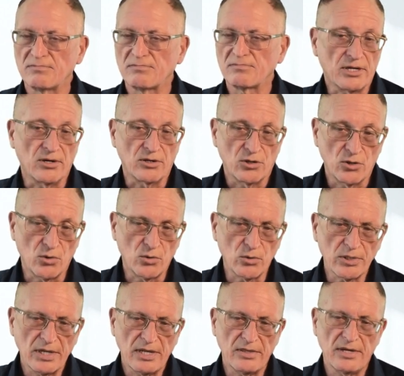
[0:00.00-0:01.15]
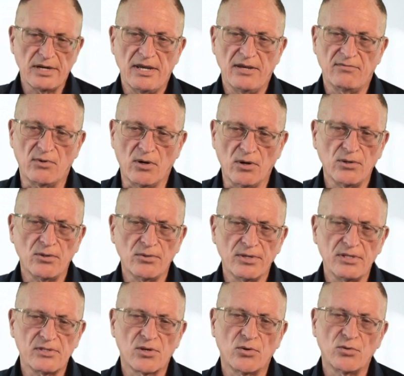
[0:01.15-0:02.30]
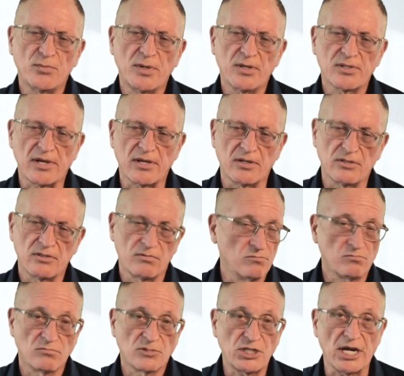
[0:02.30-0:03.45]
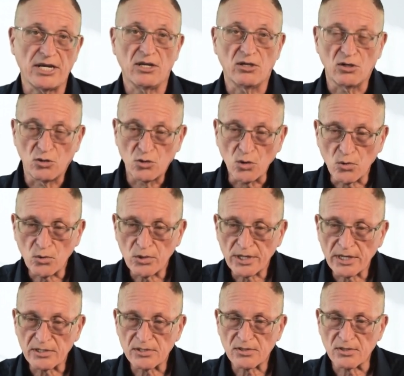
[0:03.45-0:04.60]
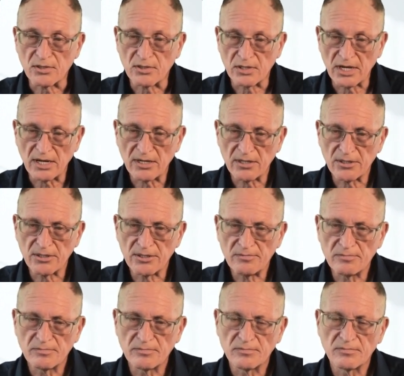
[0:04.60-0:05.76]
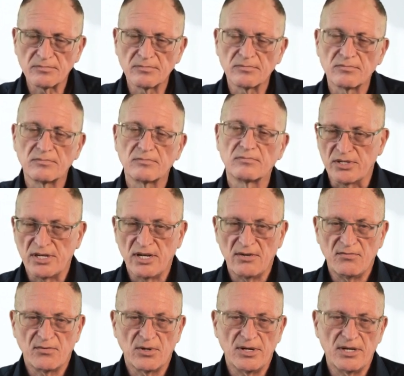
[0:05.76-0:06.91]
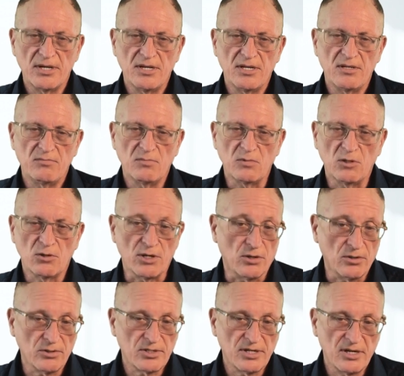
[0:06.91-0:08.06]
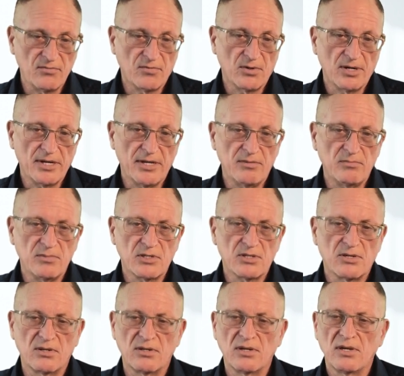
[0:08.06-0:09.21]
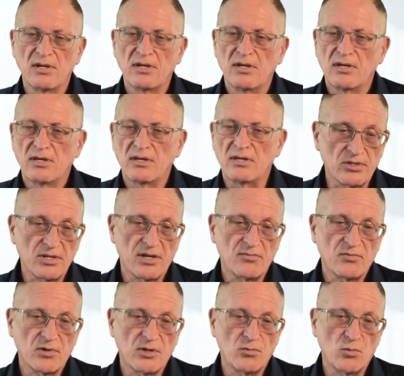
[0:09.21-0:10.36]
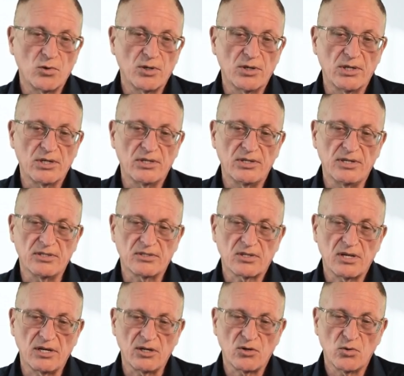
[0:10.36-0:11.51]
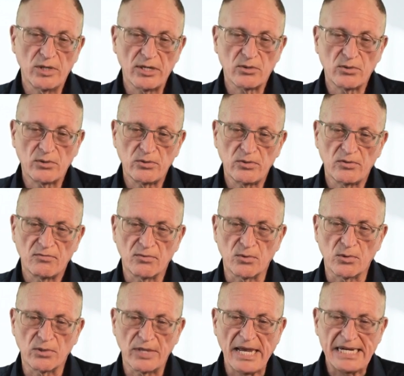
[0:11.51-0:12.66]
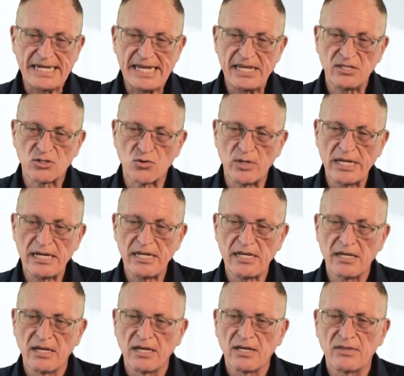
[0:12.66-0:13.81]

Click on gold, and have all these gold pairs. I can check gold against the dollar. Time frame, look at all time frames, the time frame where it's kind of critical for that day's trading.